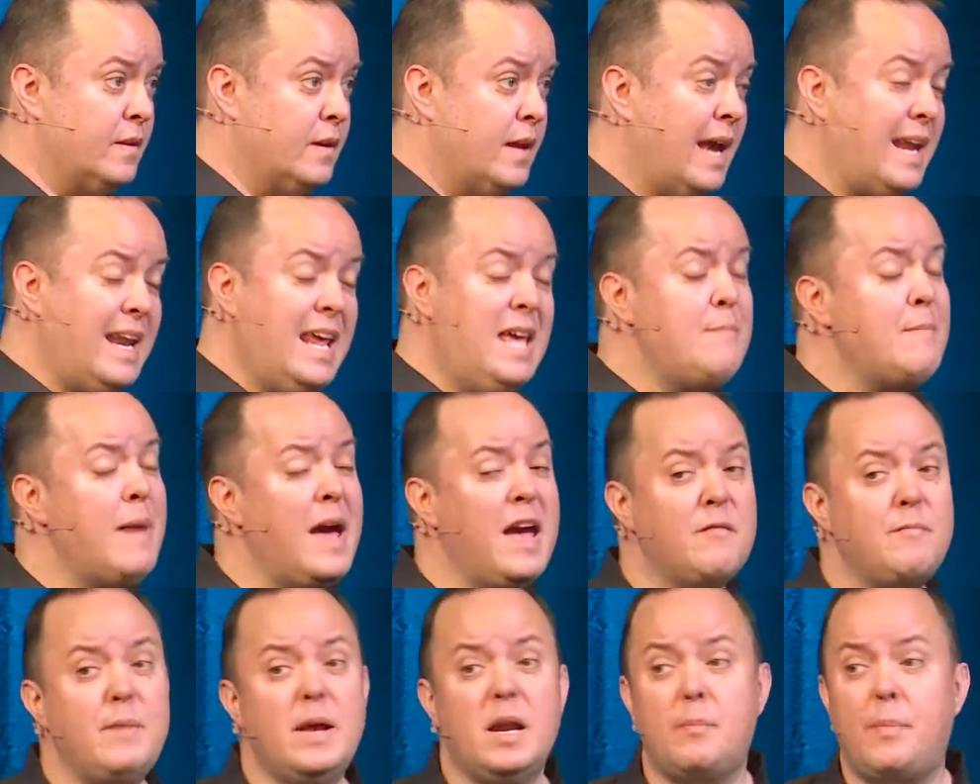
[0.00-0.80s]
And he may
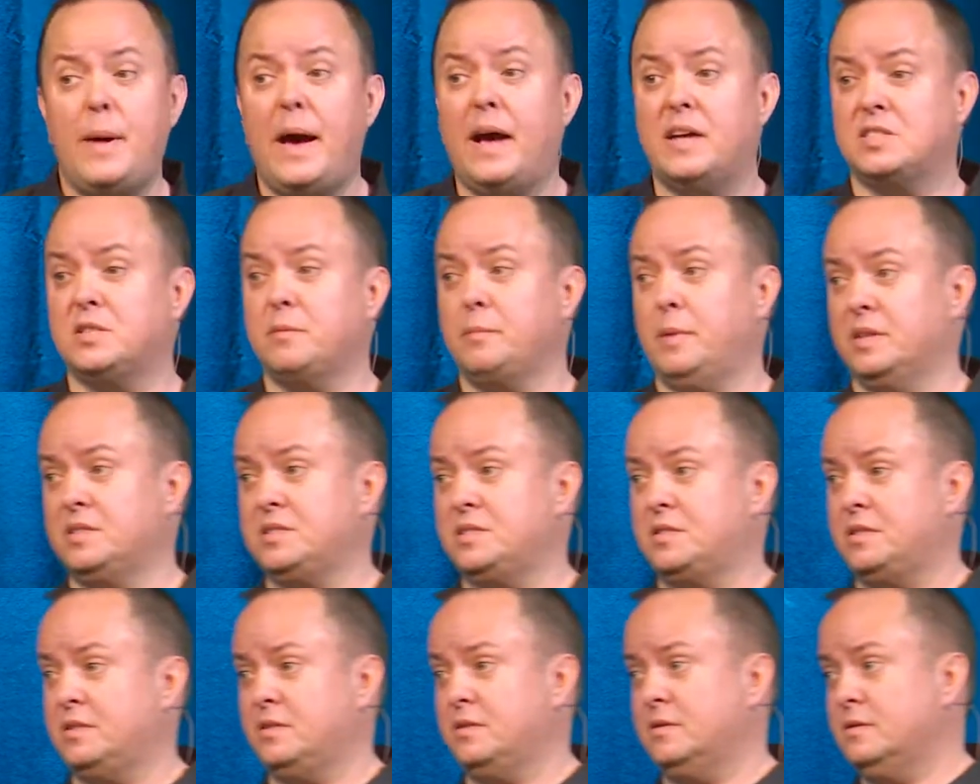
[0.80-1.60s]
have been a
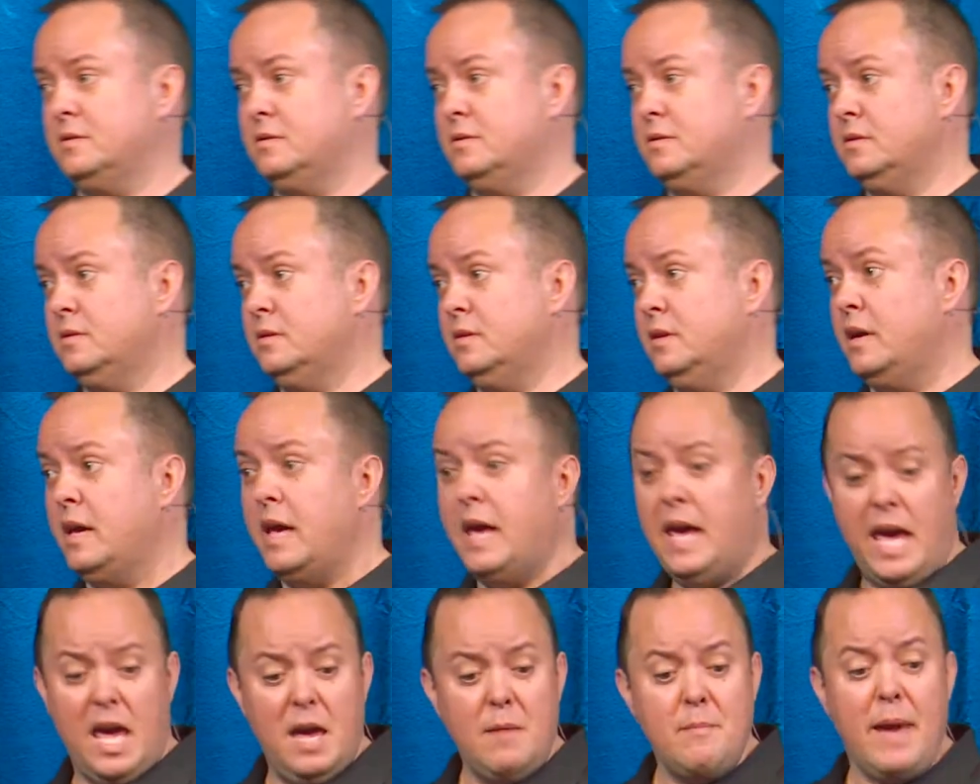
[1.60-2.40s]
pessimist.
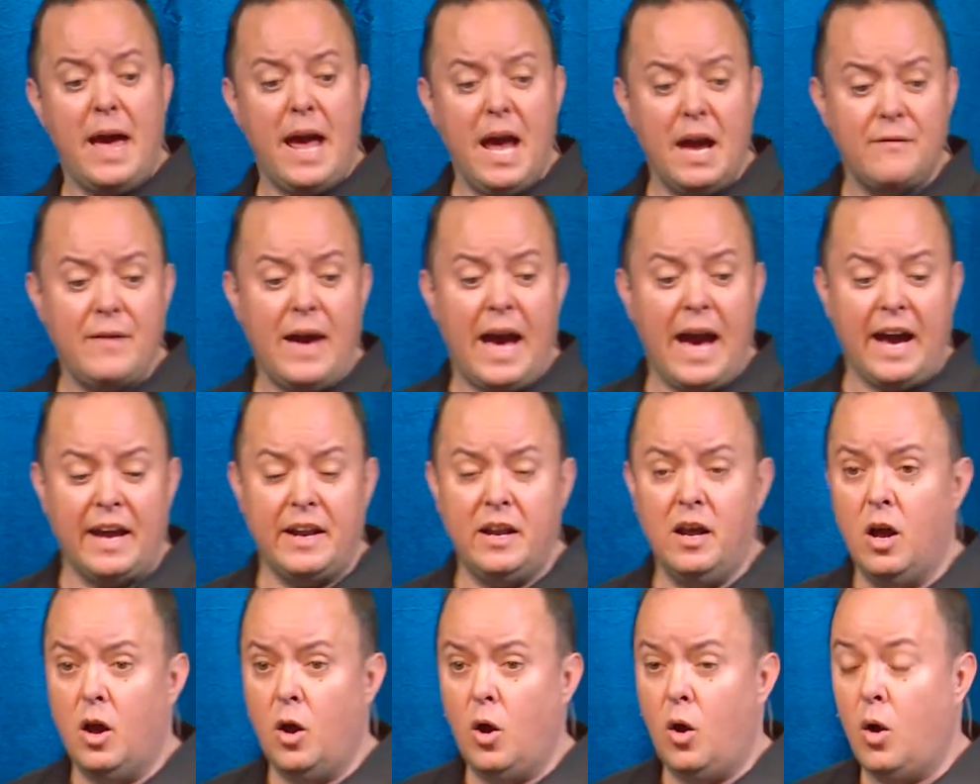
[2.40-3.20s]
He may have
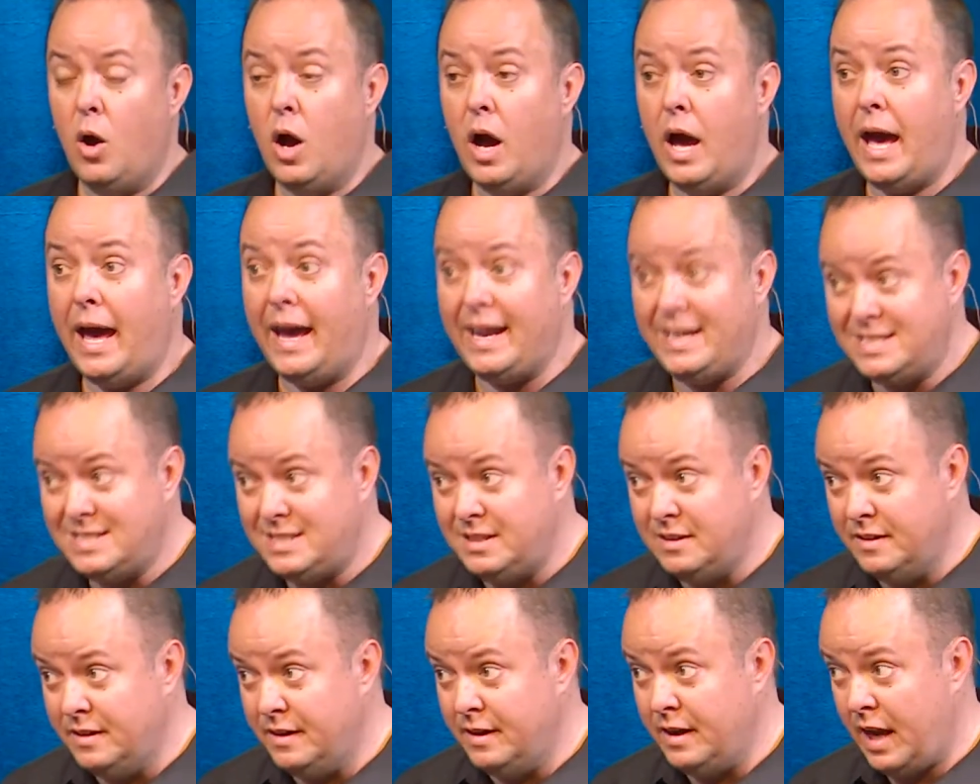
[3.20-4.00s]
had
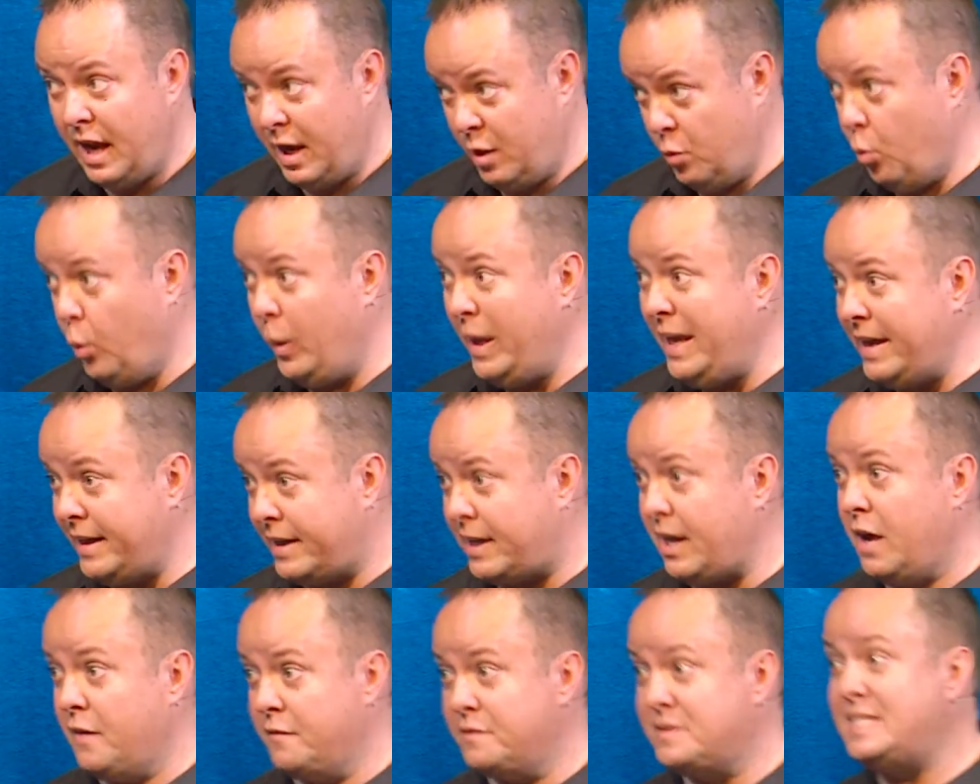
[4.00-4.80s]
a
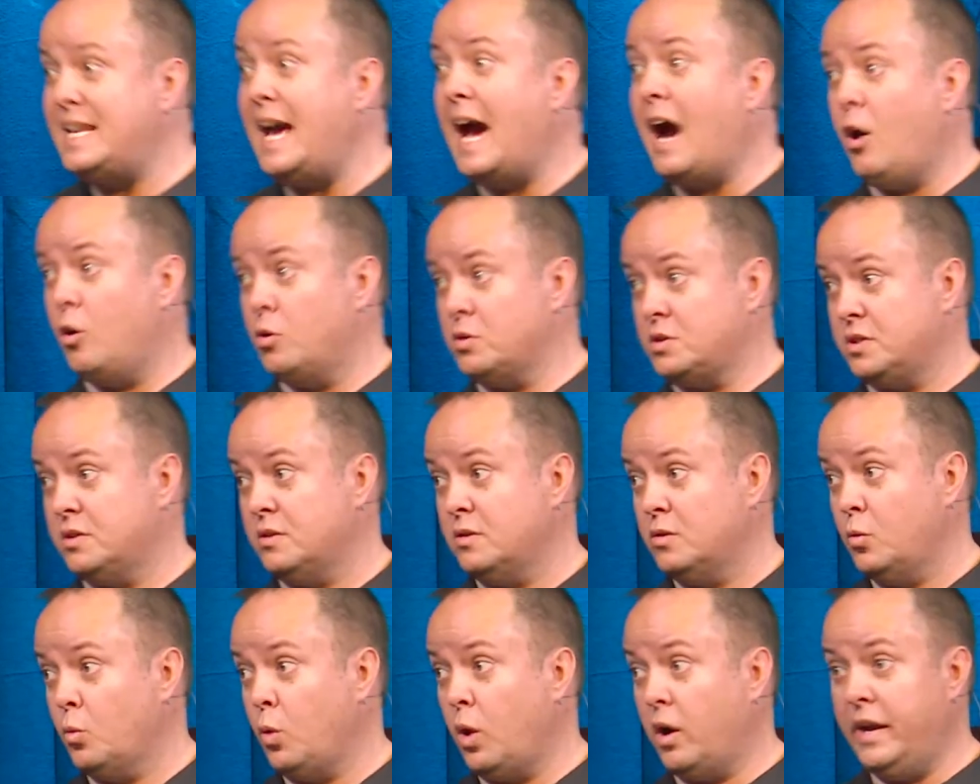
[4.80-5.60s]
week of doubt
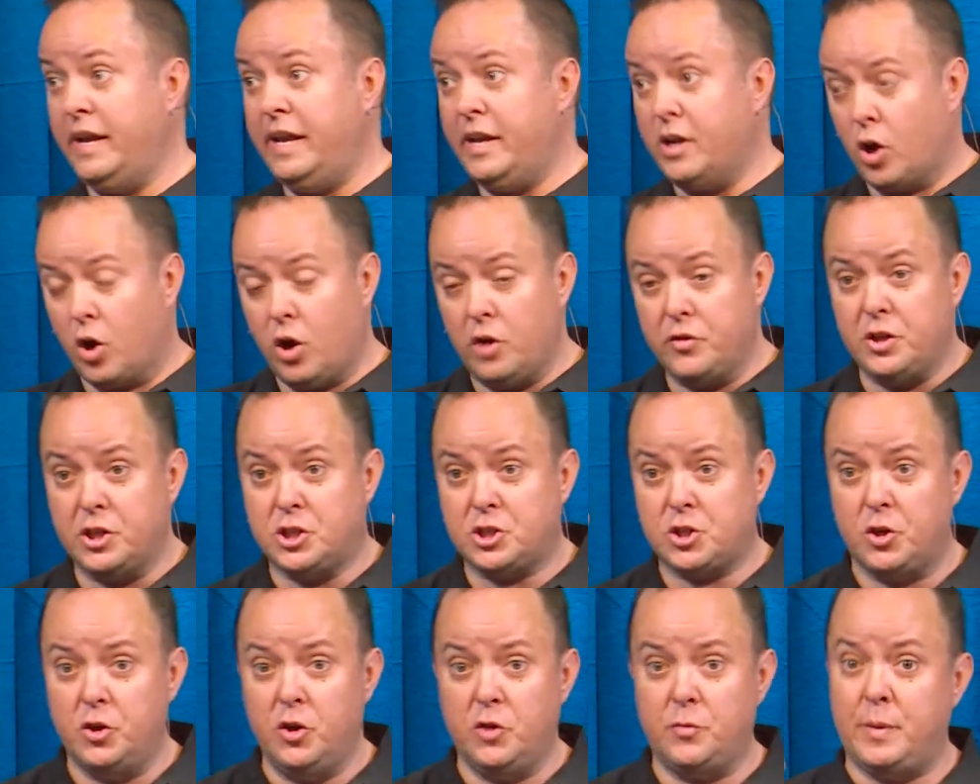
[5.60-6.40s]
where he heard the
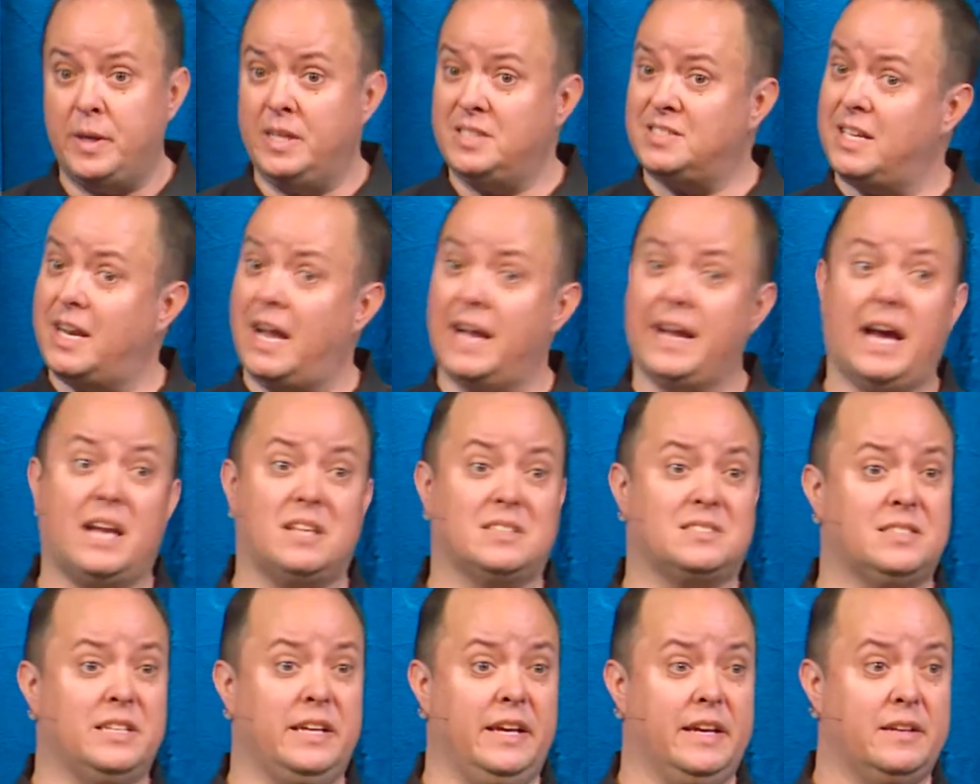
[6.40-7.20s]
truth, but he said, I got to
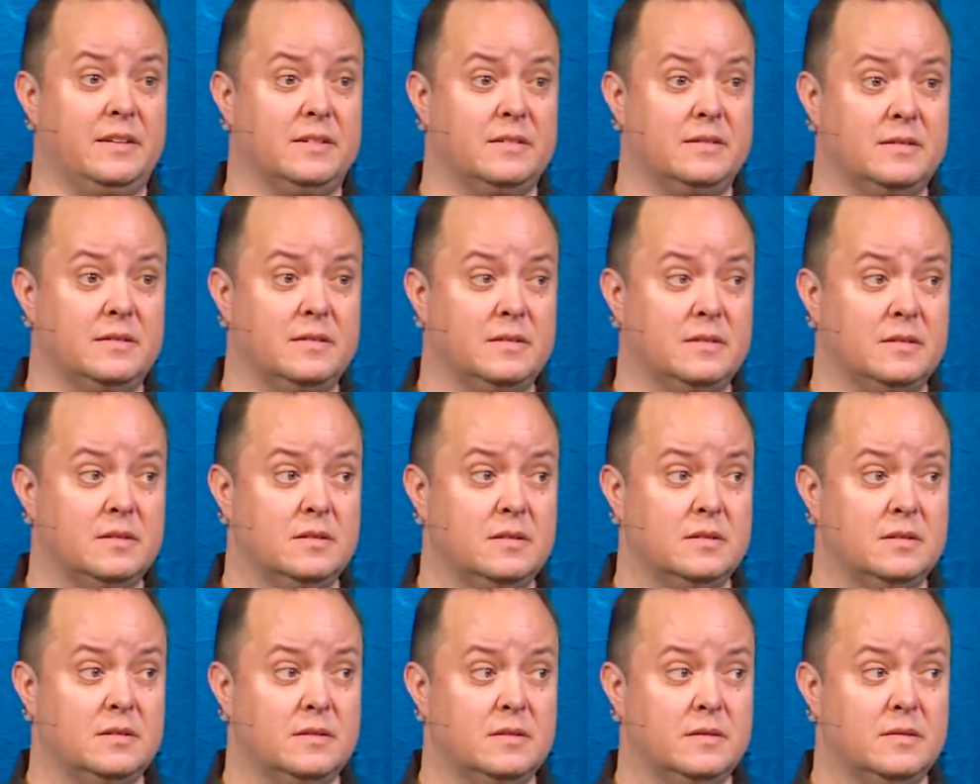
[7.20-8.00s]
see it.
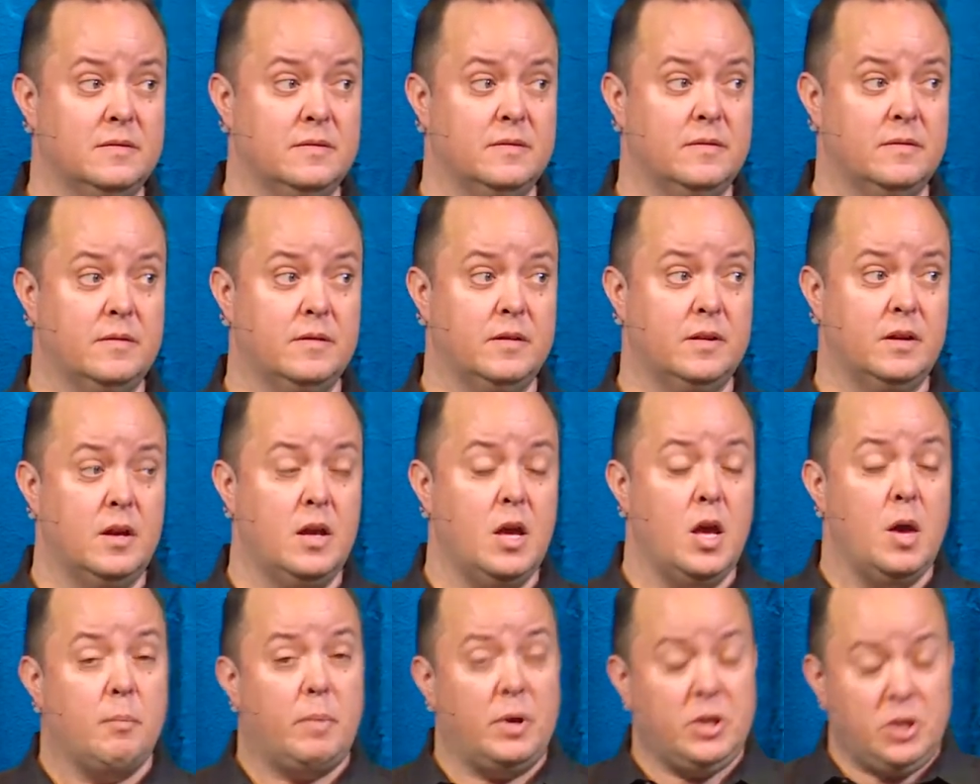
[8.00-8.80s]

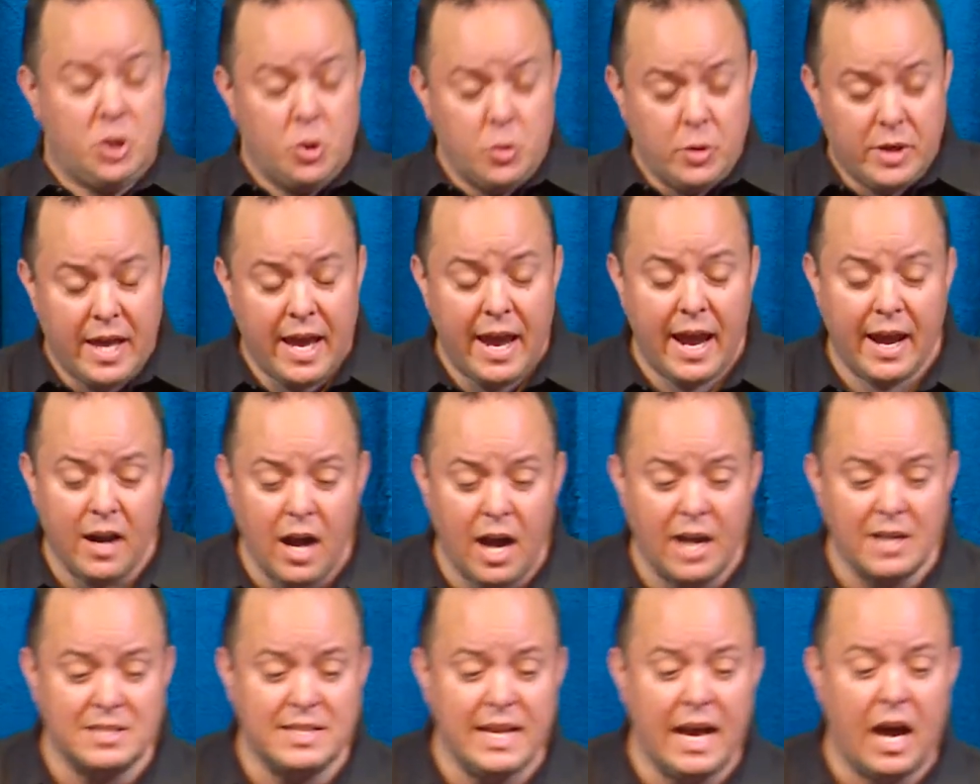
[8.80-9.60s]
But you
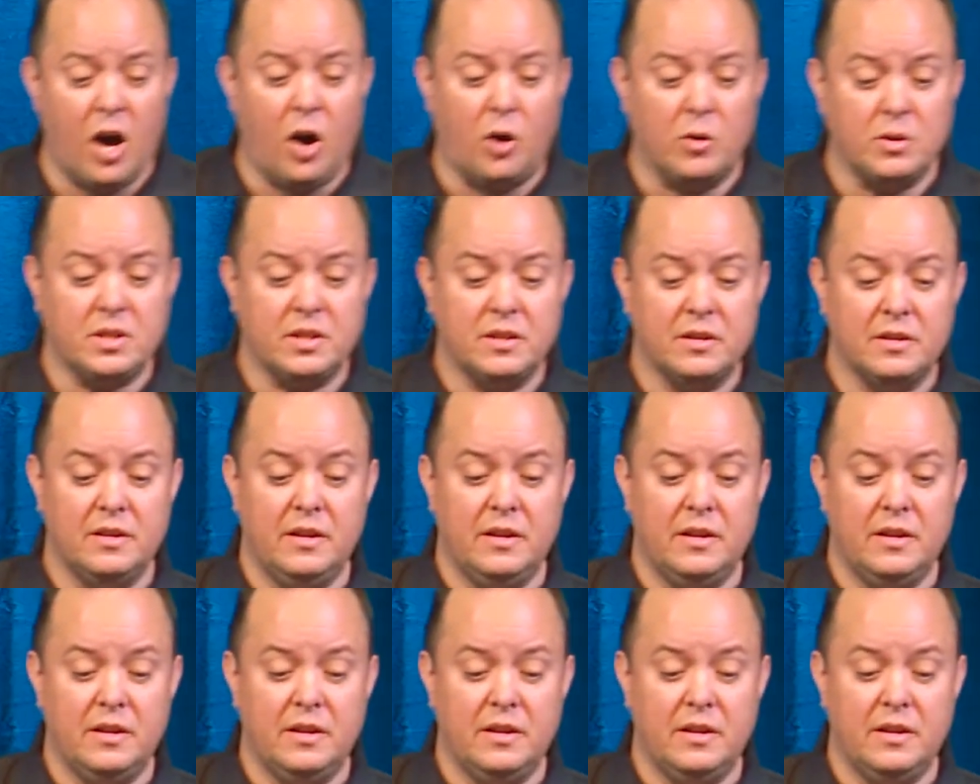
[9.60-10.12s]
cannot doubt